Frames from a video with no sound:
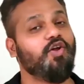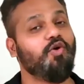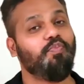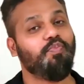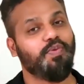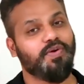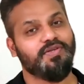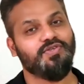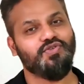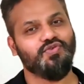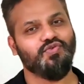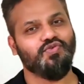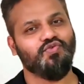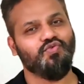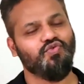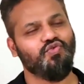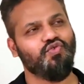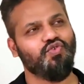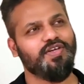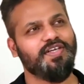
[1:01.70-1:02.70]
Now Prasoon,
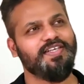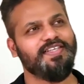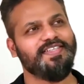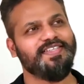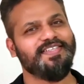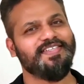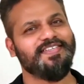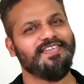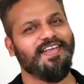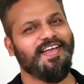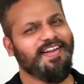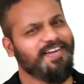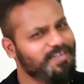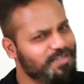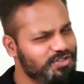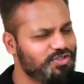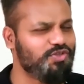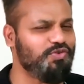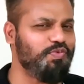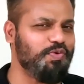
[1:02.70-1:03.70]
who is an
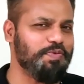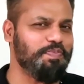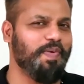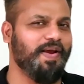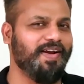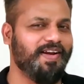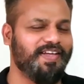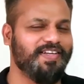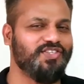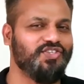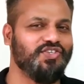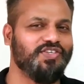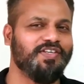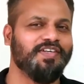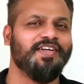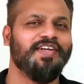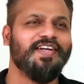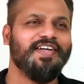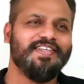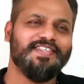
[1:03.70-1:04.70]
introvert by nature,
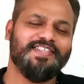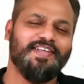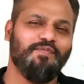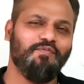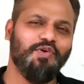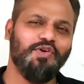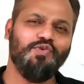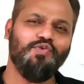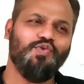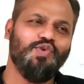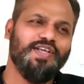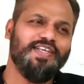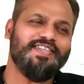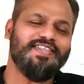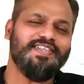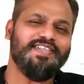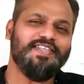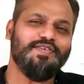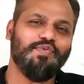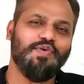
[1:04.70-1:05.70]
someone who
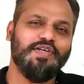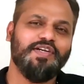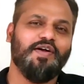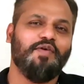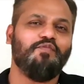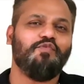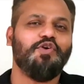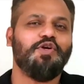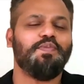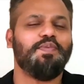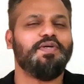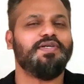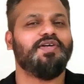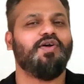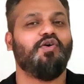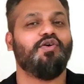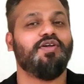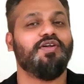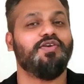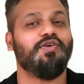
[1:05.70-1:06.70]
isn't even comfortable
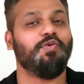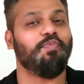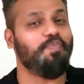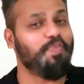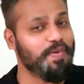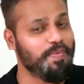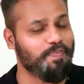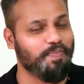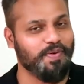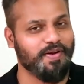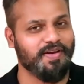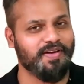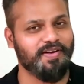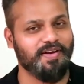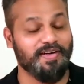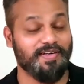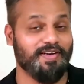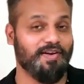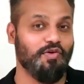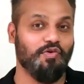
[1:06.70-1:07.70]
talking to people,
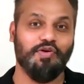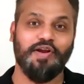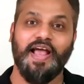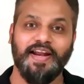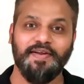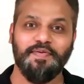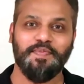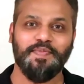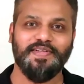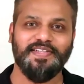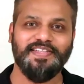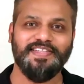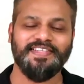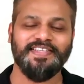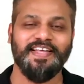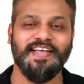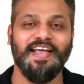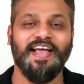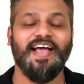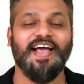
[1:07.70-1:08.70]
let alone
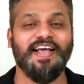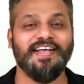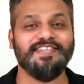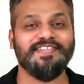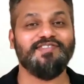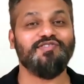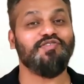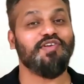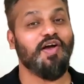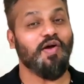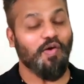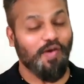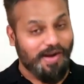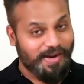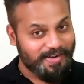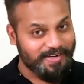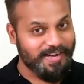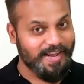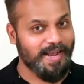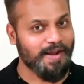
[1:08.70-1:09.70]
animals, has to now
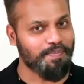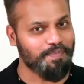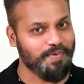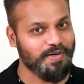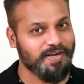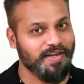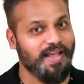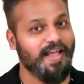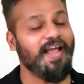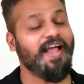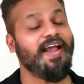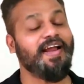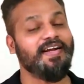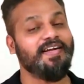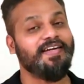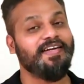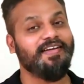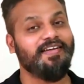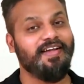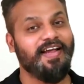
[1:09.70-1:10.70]
adapt
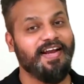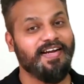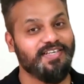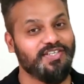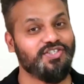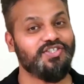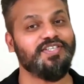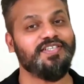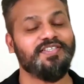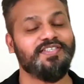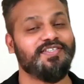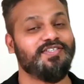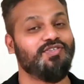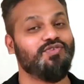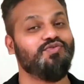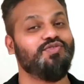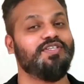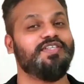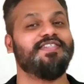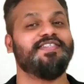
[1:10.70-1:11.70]
and adjust
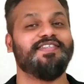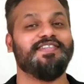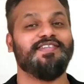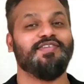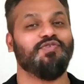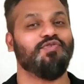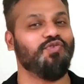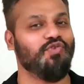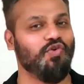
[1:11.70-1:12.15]
to this new